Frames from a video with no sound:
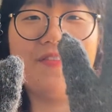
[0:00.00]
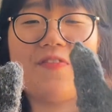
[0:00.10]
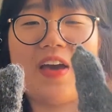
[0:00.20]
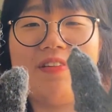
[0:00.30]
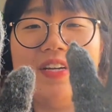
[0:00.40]

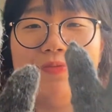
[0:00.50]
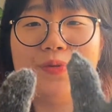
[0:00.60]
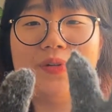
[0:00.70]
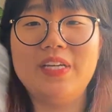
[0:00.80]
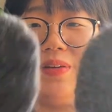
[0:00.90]
very
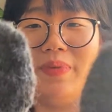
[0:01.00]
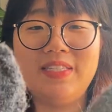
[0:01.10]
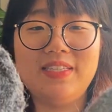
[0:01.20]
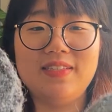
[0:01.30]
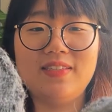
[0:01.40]
woolly
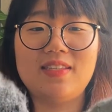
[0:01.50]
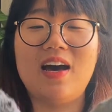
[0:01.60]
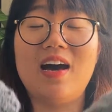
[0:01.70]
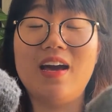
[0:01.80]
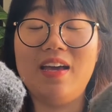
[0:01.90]
mittens that
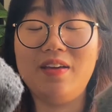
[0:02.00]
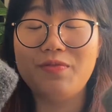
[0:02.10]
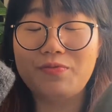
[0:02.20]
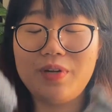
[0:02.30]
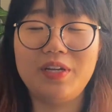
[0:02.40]
I
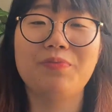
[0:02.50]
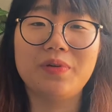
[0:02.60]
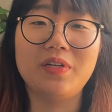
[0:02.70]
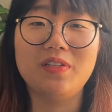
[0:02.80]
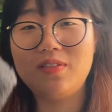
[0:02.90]
really
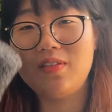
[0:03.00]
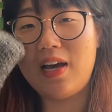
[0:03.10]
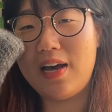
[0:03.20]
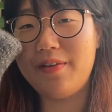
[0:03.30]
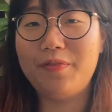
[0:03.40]
wanted
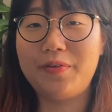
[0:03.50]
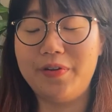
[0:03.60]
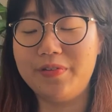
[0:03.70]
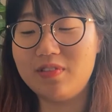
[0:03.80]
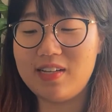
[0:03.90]
for a
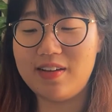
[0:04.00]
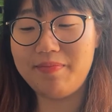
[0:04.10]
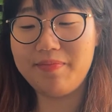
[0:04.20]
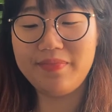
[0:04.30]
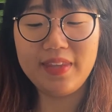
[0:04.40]
long time,